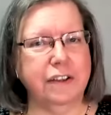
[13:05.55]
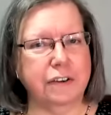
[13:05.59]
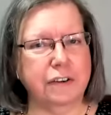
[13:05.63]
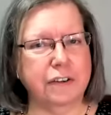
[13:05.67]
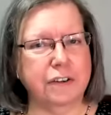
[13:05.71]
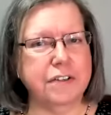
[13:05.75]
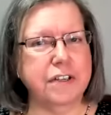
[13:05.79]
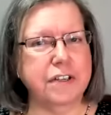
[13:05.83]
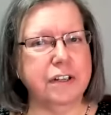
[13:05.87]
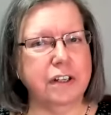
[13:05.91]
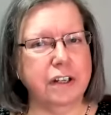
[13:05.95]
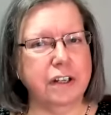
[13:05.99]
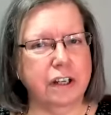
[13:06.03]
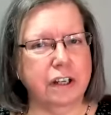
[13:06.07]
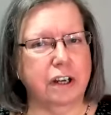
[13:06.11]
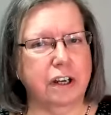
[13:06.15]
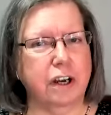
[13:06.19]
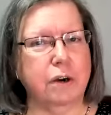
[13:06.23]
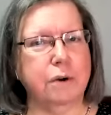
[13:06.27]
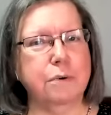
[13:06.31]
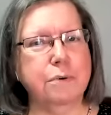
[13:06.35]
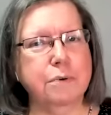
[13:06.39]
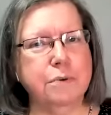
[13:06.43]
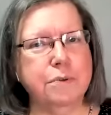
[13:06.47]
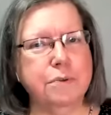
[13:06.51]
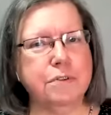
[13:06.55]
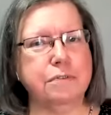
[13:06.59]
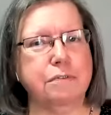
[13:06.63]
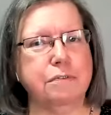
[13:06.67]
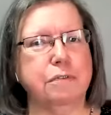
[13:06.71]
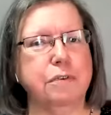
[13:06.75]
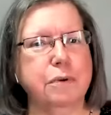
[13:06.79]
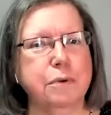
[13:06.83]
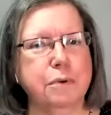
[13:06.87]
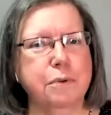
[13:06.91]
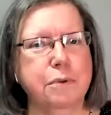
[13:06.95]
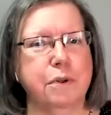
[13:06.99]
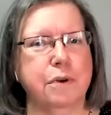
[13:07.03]
there until it goes
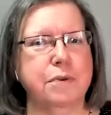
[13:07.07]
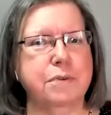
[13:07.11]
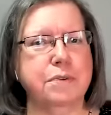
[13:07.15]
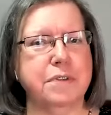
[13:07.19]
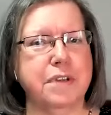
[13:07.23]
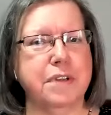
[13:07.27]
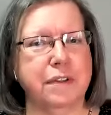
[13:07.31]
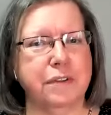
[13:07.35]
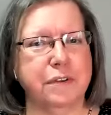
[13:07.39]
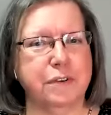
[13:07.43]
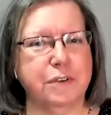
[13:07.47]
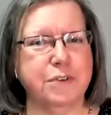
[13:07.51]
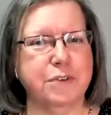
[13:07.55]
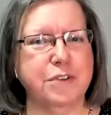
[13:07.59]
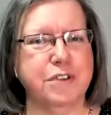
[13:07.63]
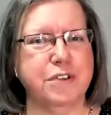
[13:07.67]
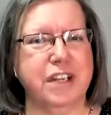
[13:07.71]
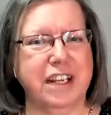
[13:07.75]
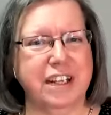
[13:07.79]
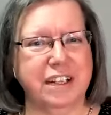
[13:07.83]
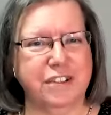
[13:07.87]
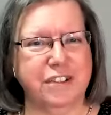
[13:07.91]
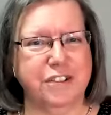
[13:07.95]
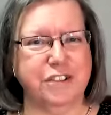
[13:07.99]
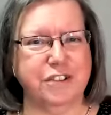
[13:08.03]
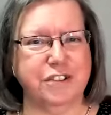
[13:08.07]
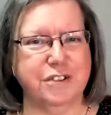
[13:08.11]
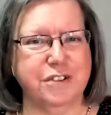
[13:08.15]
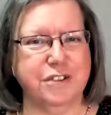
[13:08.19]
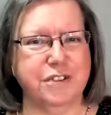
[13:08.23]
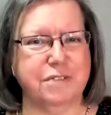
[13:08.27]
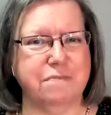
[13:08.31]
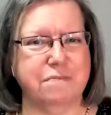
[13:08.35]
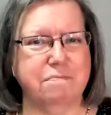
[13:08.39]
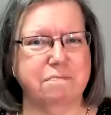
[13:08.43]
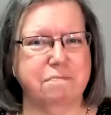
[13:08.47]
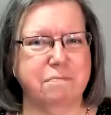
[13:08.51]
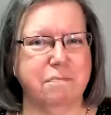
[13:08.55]
through those other
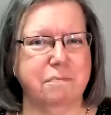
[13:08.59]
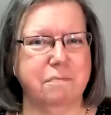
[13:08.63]
stages.